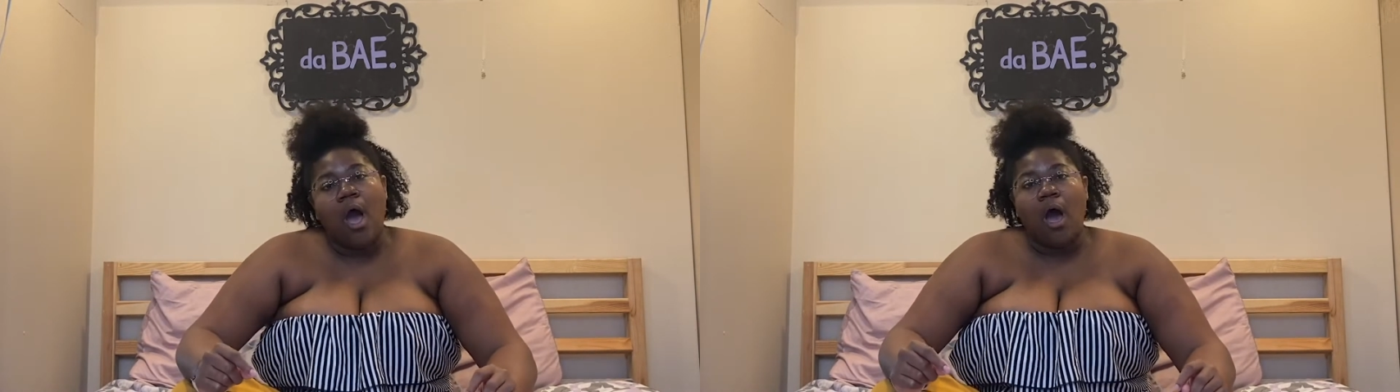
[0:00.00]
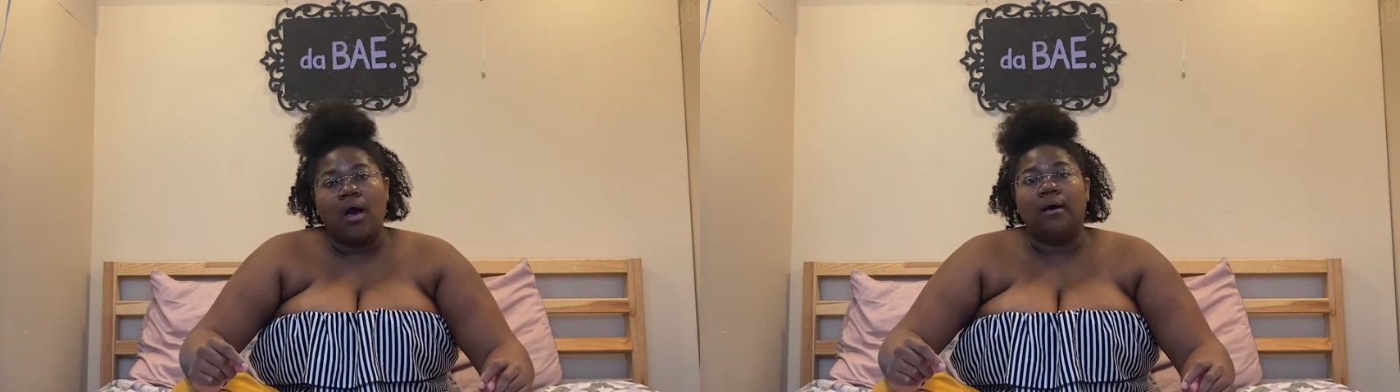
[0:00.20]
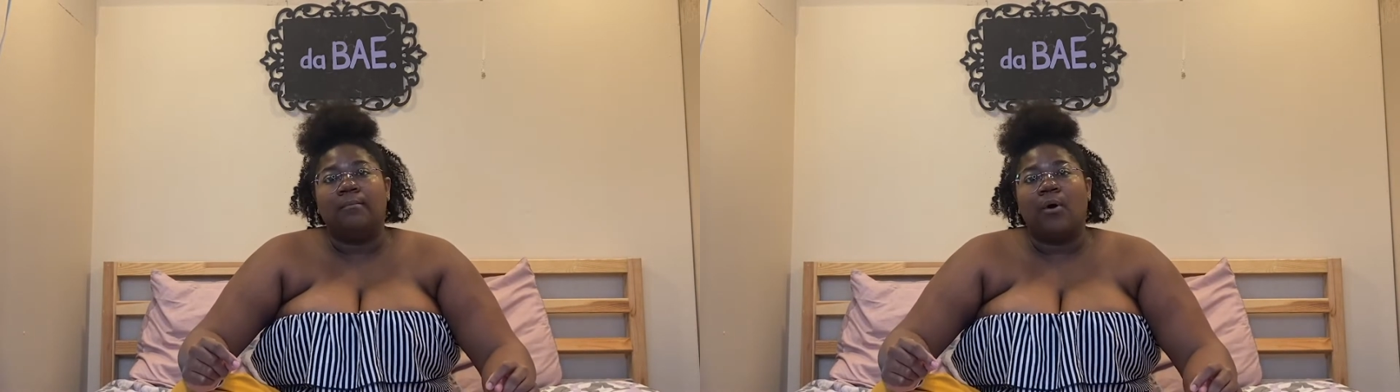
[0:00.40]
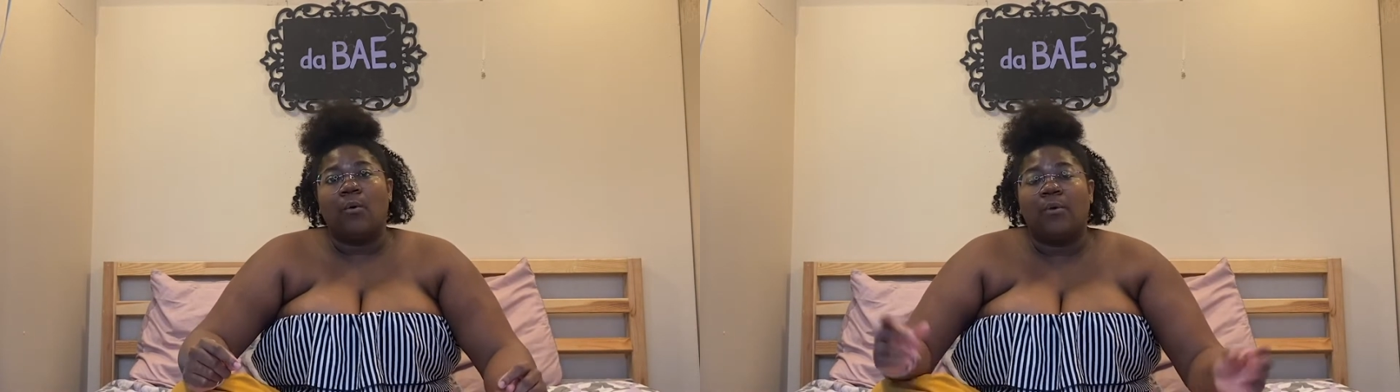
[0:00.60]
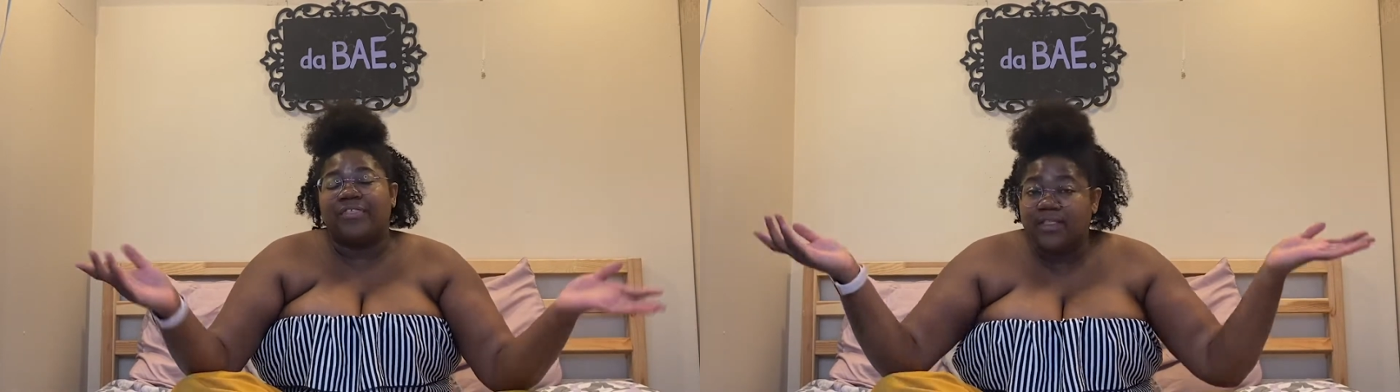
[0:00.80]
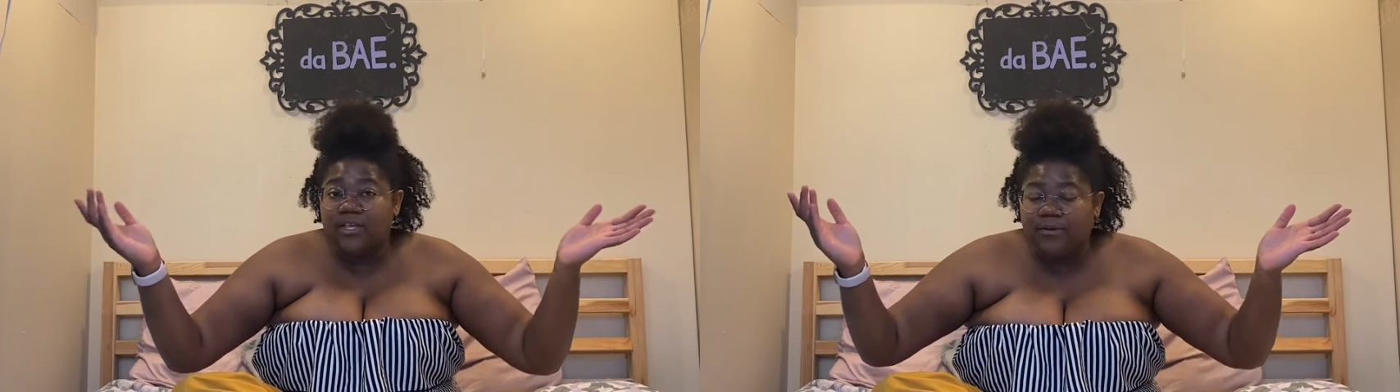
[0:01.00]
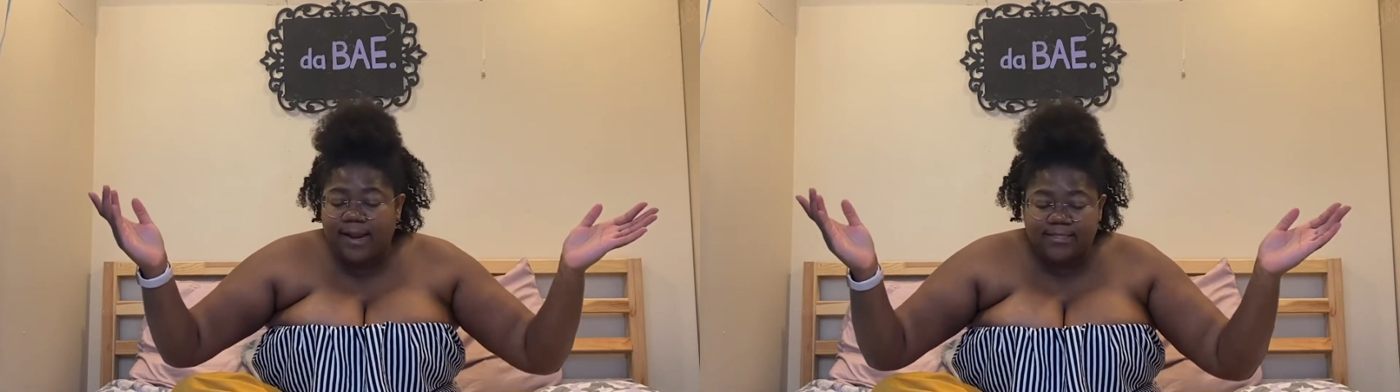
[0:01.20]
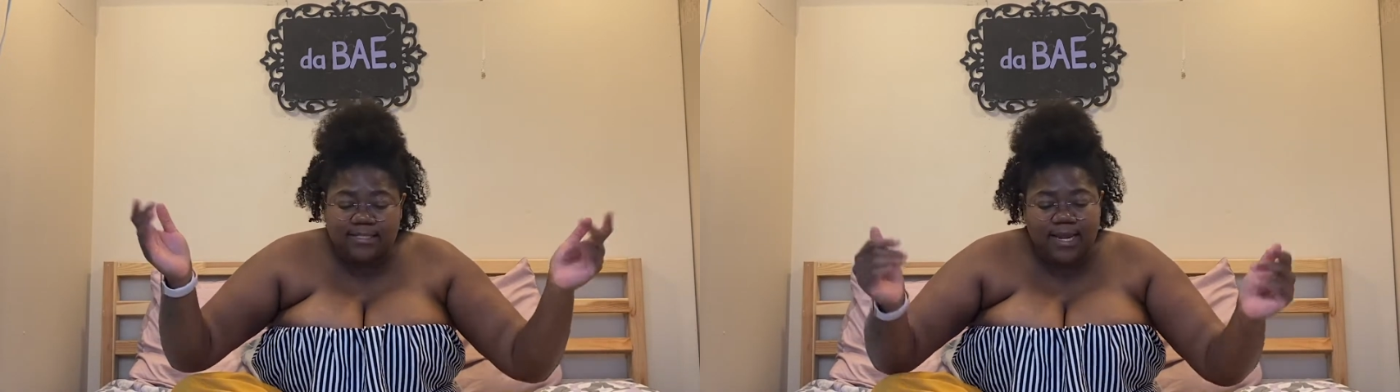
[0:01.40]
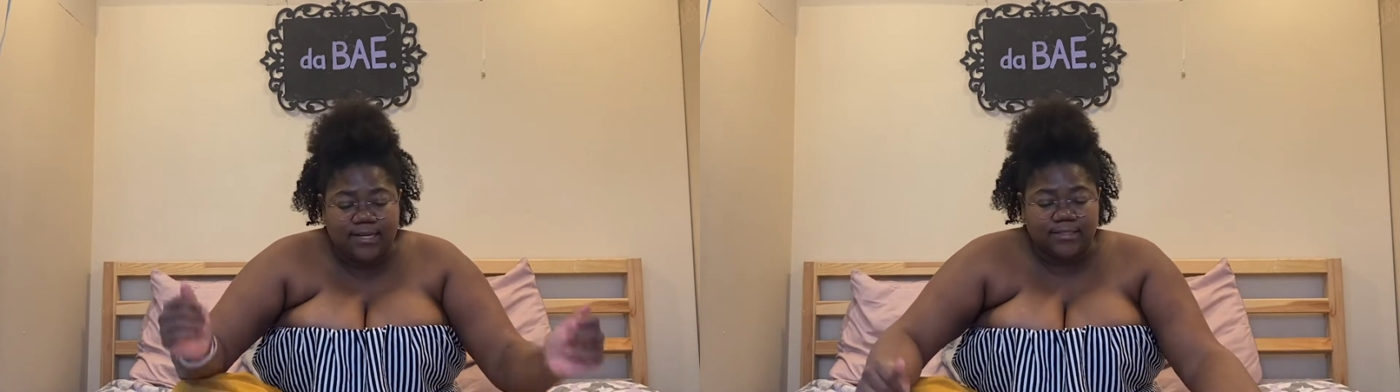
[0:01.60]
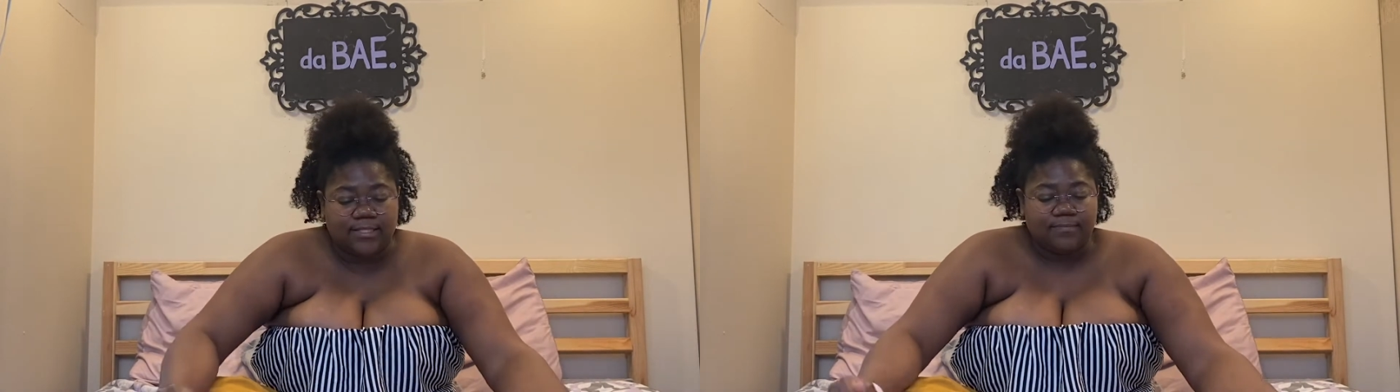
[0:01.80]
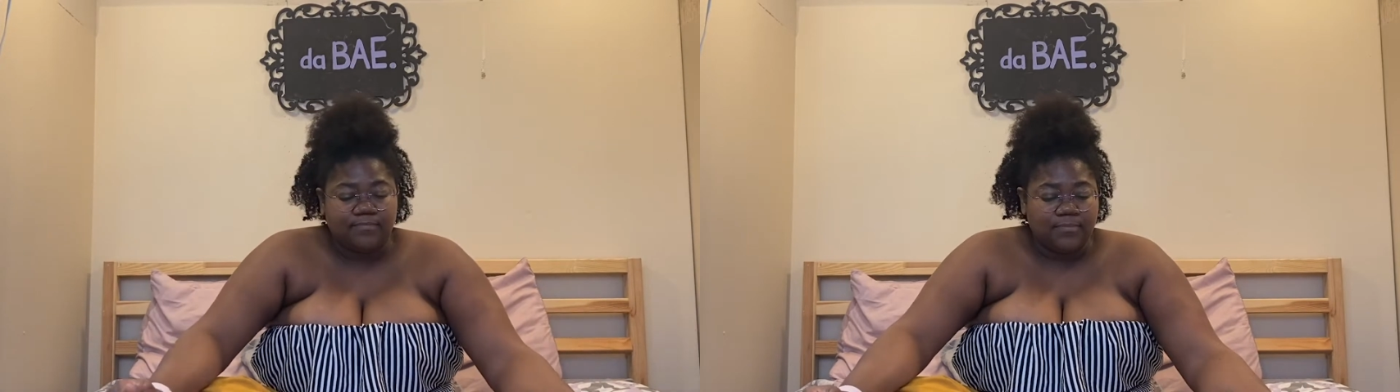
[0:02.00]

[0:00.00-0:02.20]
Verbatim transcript: Um, within the United States,